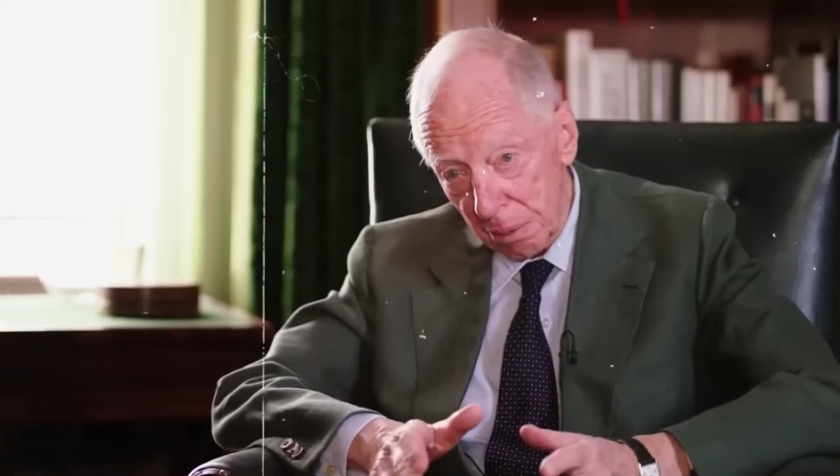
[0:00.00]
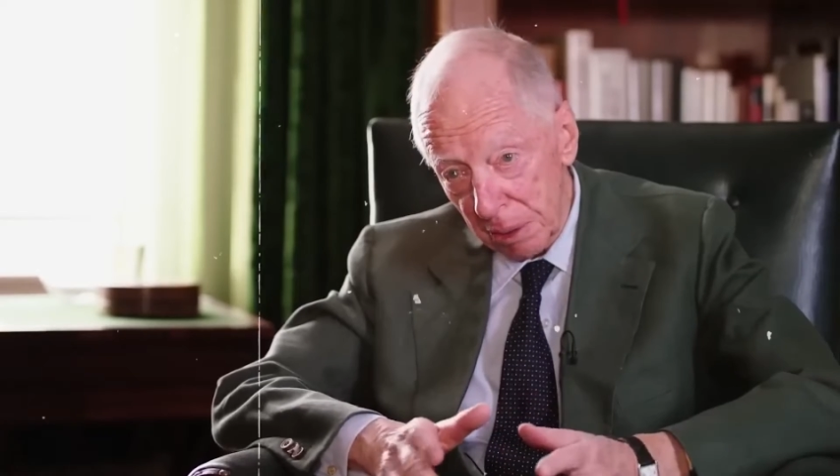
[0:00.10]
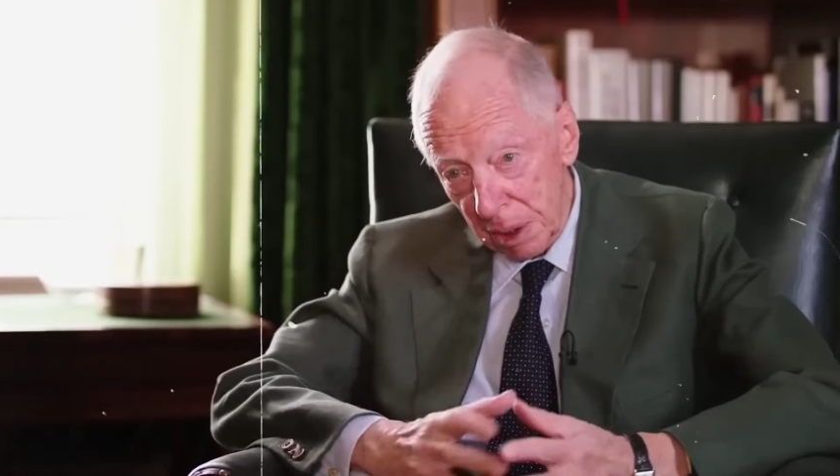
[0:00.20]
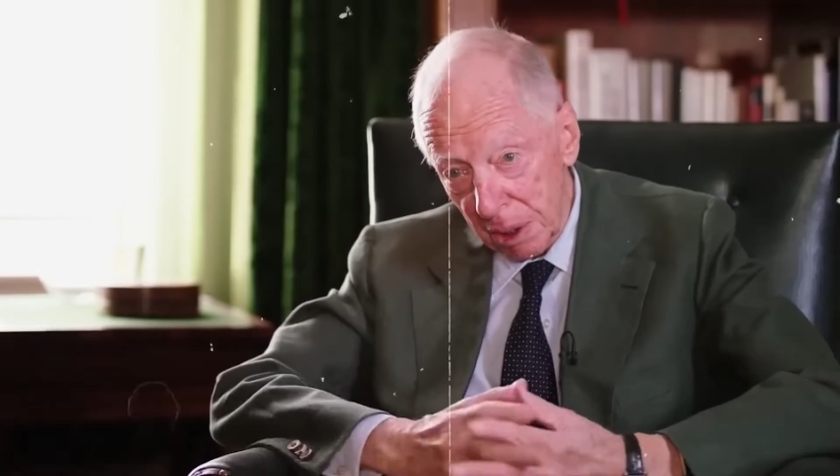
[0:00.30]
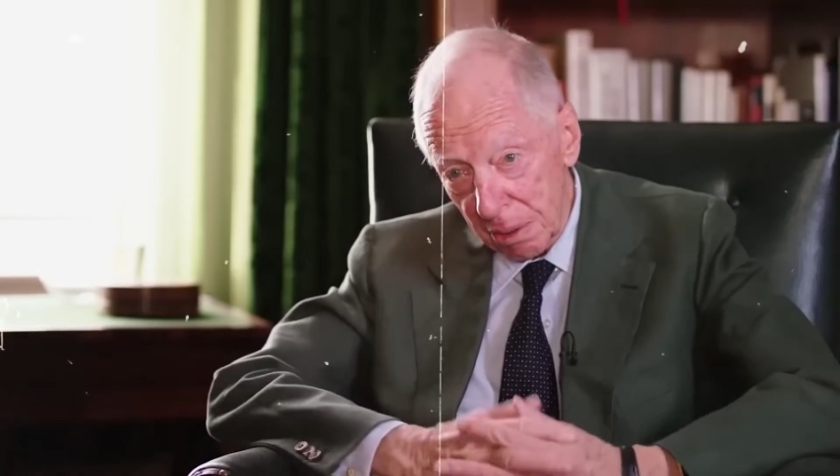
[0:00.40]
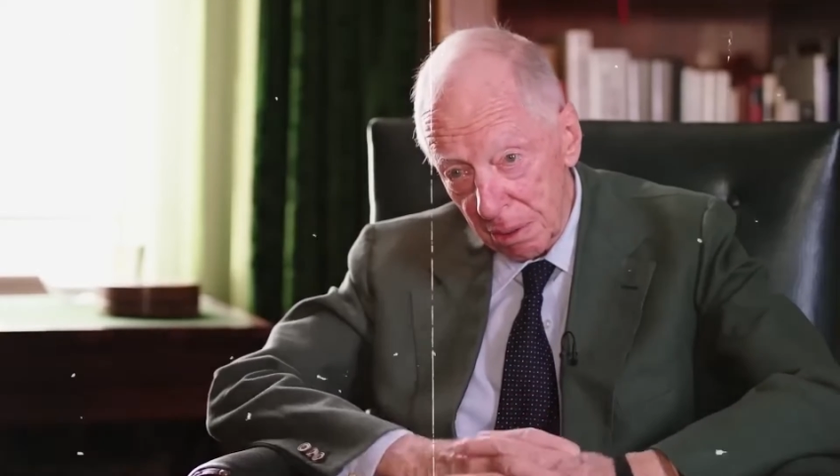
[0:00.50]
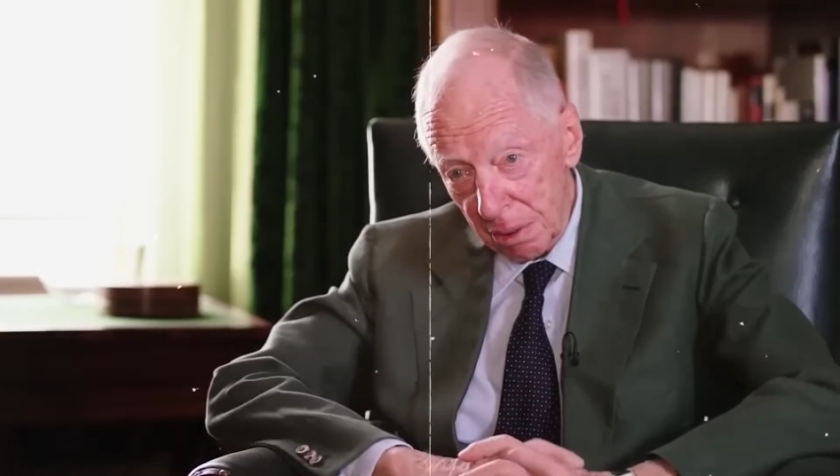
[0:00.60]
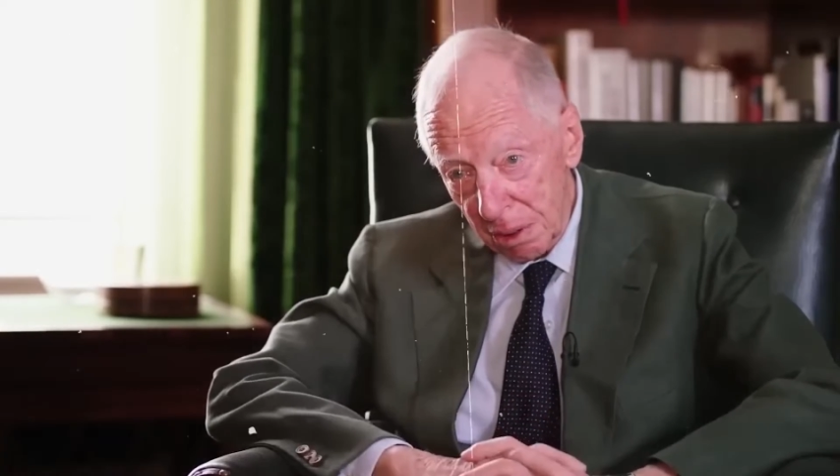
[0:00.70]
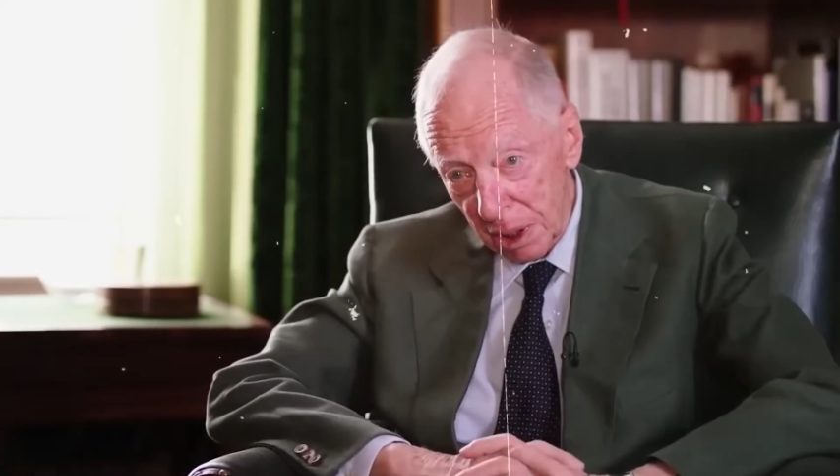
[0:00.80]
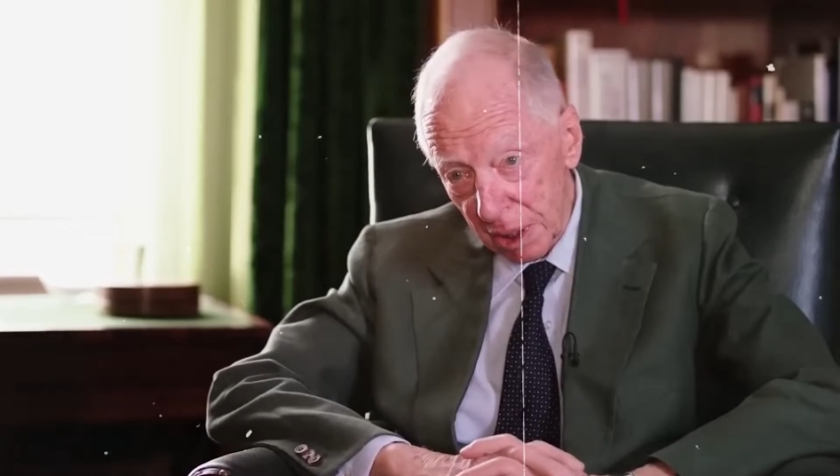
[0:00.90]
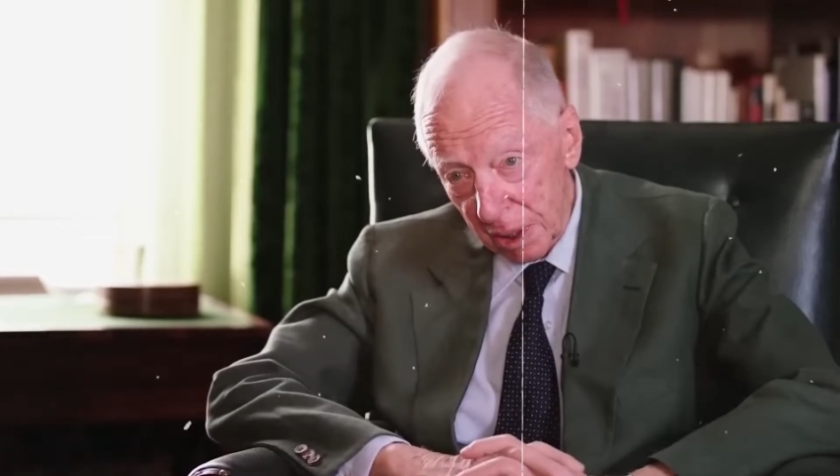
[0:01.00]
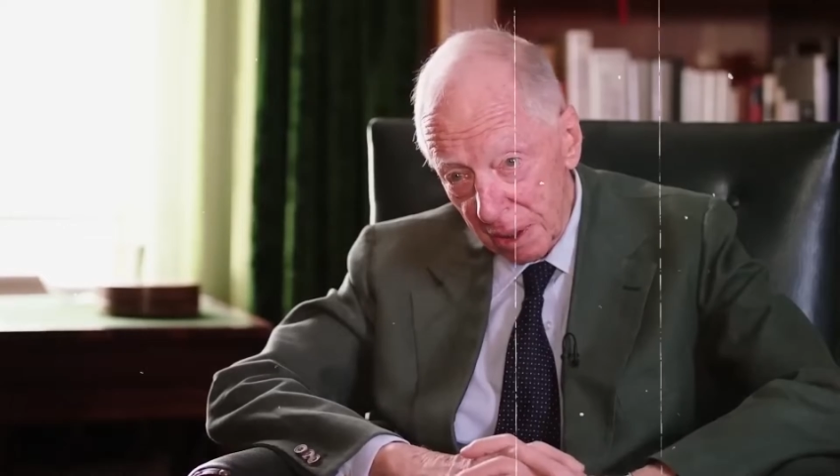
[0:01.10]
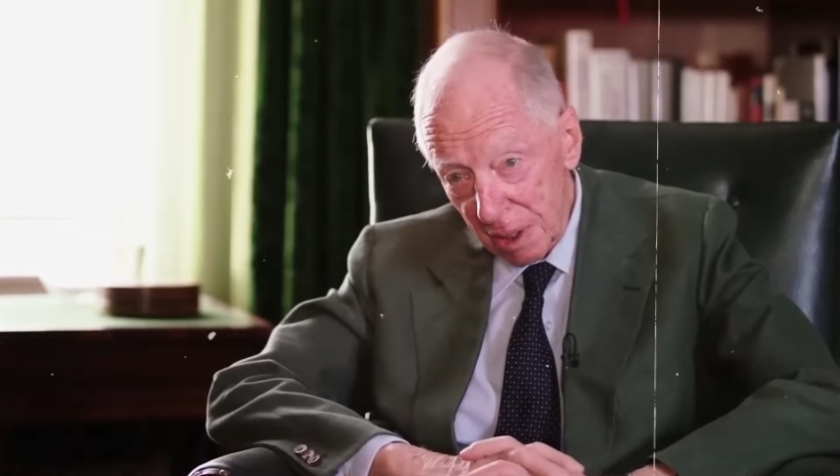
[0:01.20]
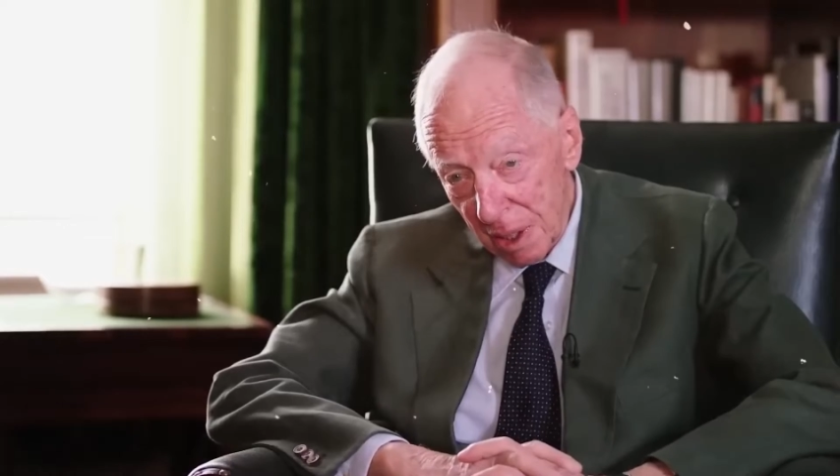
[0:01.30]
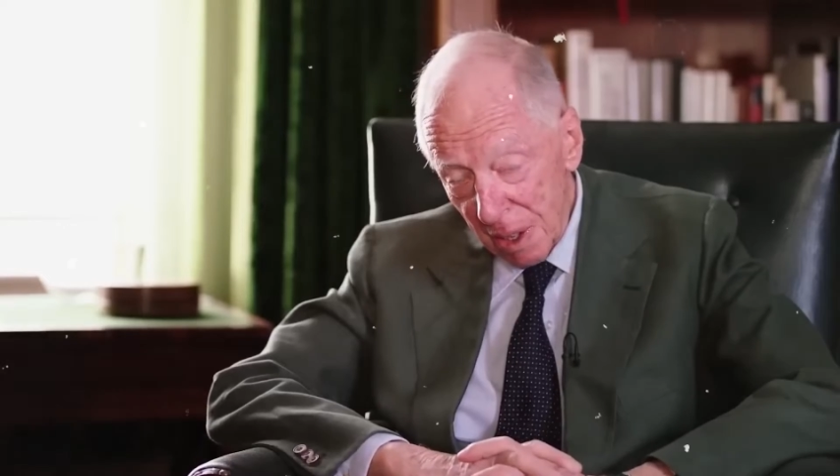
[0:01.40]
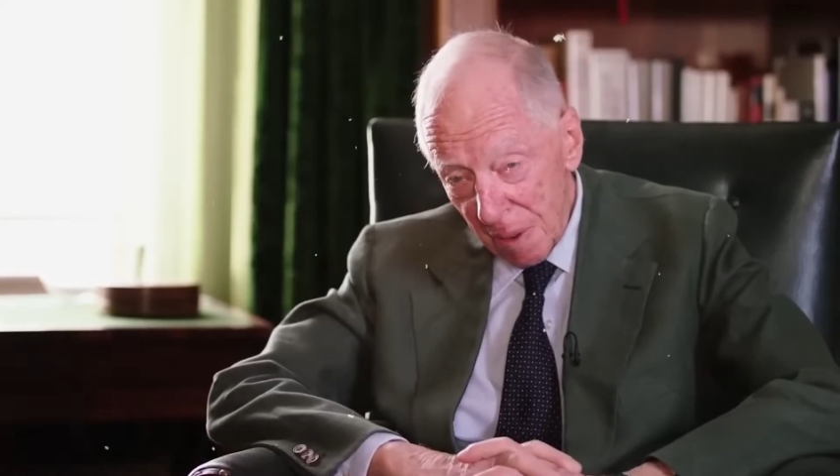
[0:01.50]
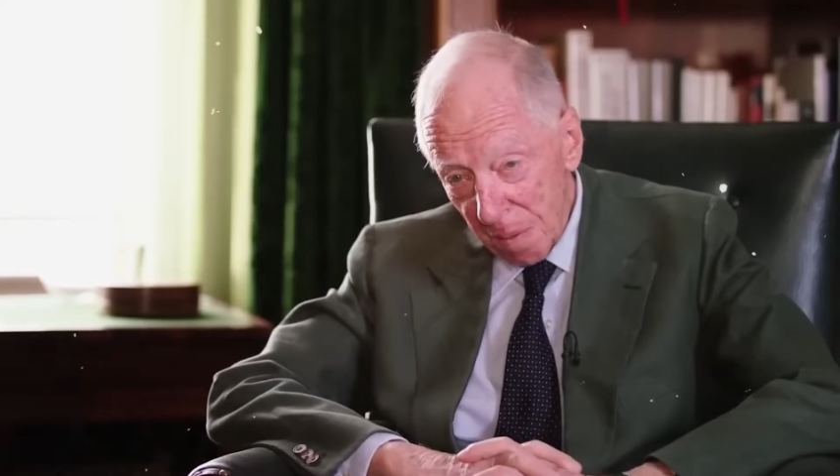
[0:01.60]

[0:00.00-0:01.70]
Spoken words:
So what's the big deal about this